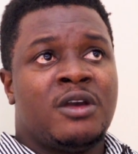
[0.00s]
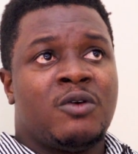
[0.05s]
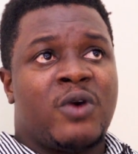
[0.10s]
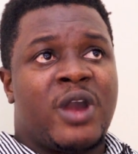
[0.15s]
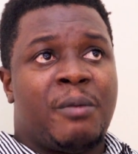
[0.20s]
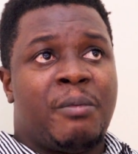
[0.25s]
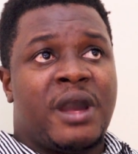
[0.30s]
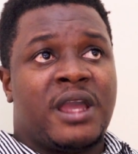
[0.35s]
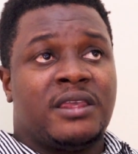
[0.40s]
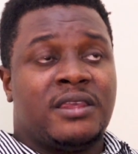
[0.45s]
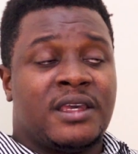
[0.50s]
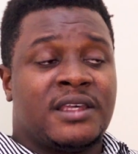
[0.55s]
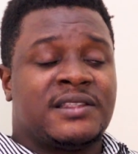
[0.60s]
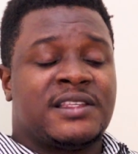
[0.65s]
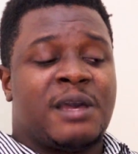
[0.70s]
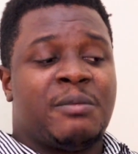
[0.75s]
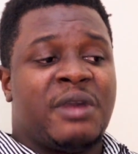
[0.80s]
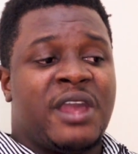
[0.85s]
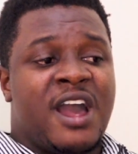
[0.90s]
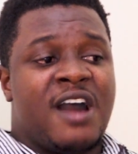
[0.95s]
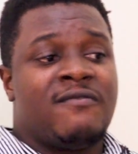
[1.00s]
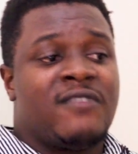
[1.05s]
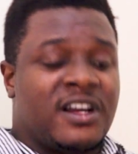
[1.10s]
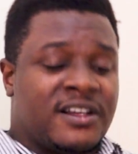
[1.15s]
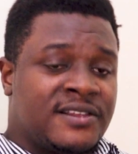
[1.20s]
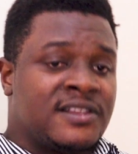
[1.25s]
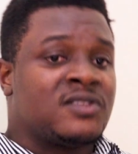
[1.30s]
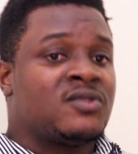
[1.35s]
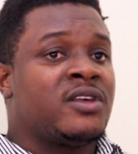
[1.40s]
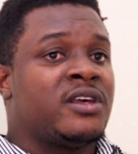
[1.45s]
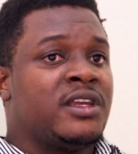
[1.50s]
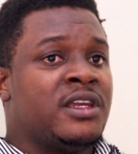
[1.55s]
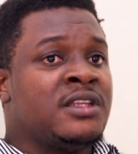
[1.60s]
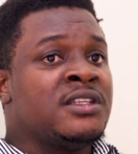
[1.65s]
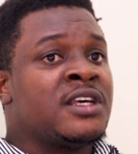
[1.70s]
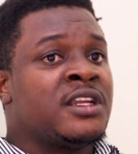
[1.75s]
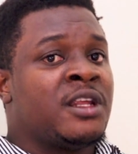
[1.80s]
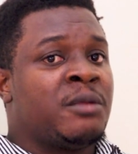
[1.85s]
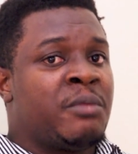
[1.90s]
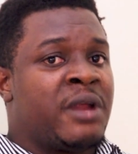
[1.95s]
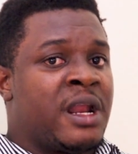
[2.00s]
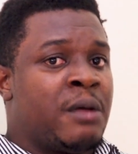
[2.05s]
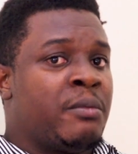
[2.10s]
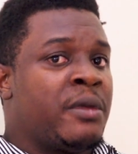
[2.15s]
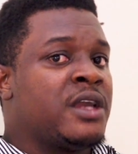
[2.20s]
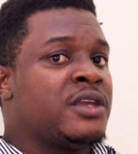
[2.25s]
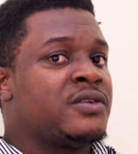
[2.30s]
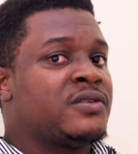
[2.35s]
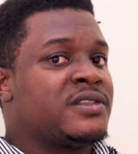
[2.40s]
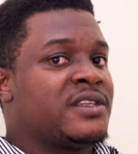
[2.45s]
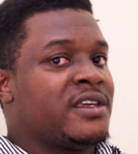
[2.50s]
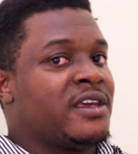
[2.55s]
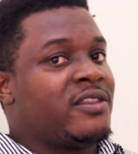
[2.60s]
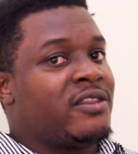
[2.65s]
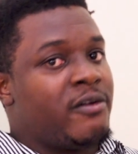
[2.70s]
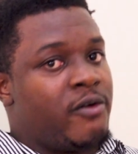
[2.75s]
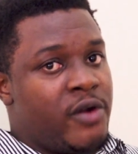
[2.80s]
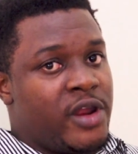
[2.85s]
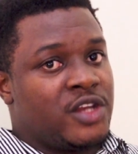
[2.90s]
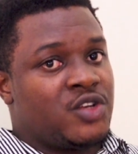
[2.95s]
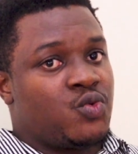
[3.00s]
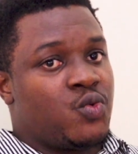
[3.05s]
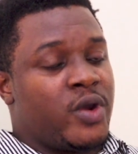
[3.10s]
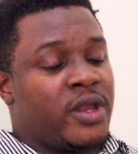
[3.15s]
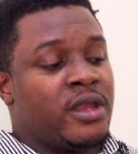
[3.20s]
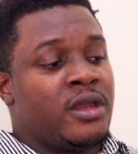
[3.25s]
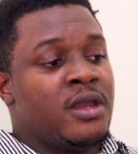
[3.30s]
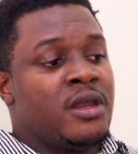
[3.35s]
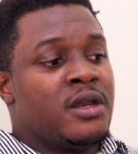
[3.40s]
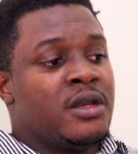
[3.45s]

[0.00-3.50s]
whereby yes, I may have access to the internet, but am I using it the right way?